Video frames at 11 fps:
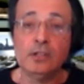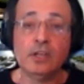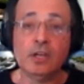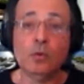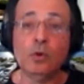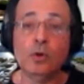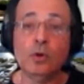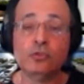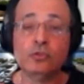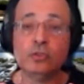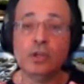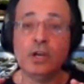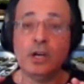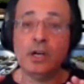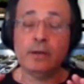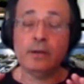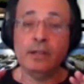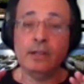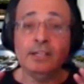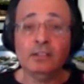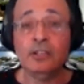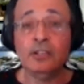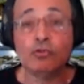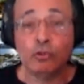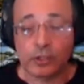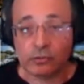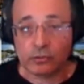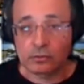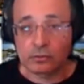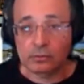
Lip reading: there was little interest,